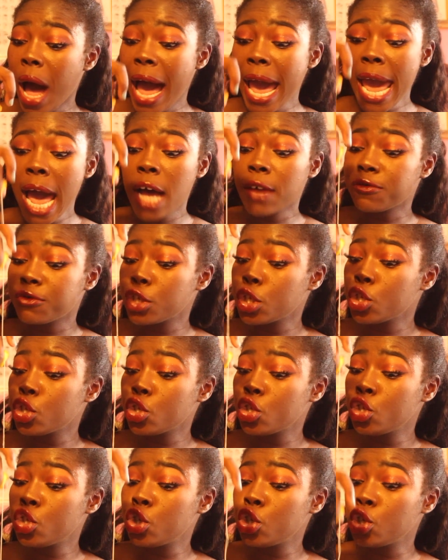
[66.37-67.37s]
I have
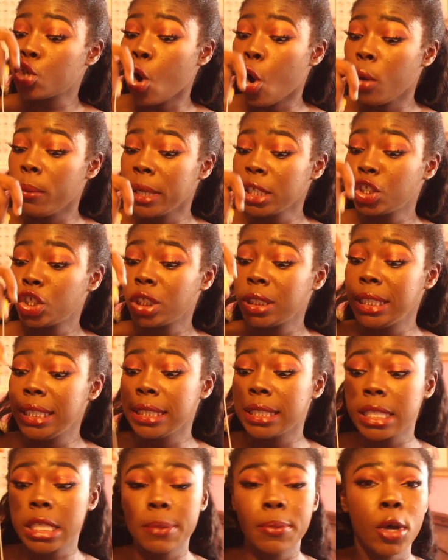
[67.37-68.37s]
so much
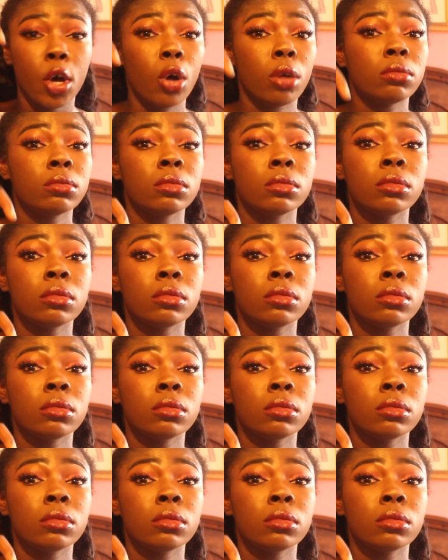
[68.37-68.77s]
tea to spill.